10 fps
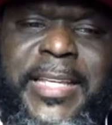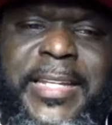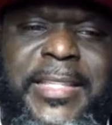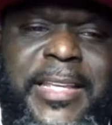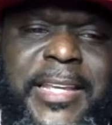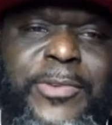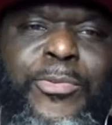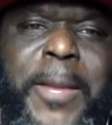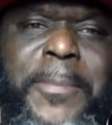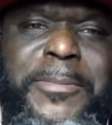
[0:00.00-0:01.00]
like anything,
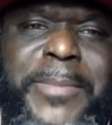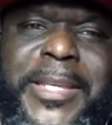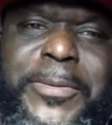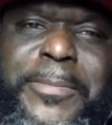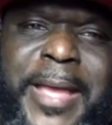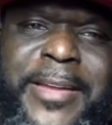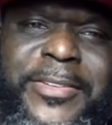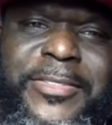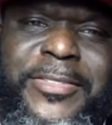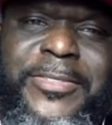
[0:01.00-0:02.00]
reps make you
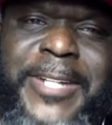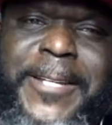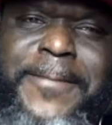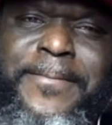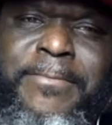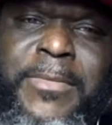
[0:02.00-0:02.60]
better, right?